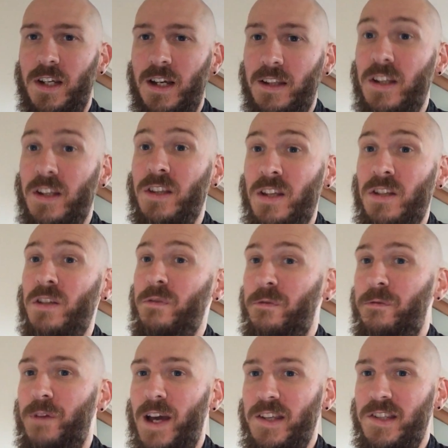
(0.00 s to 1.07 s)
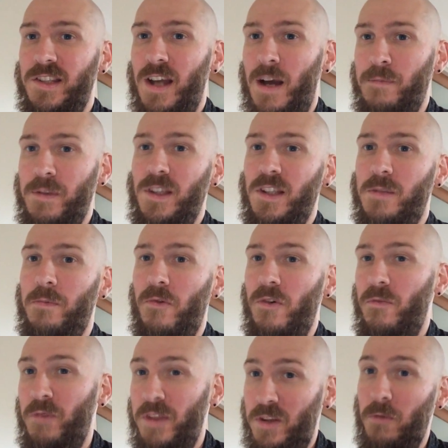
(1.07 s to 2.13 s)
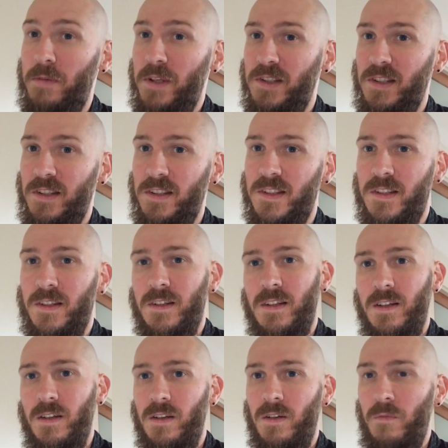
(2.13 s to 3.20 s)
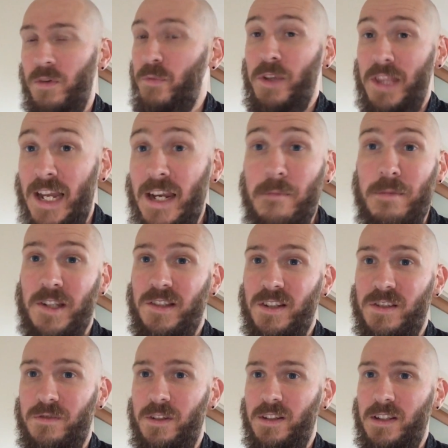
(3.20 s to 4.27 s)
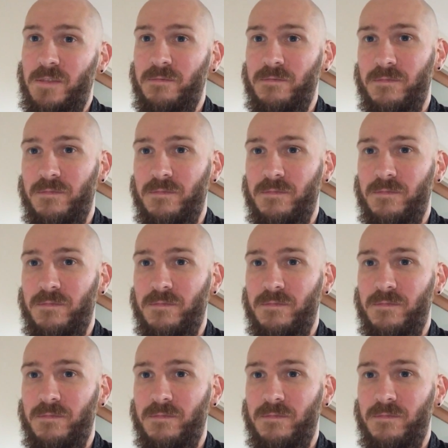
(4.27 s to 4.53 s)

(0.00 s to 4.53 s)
that you've faced up to this point with your business, with any business really?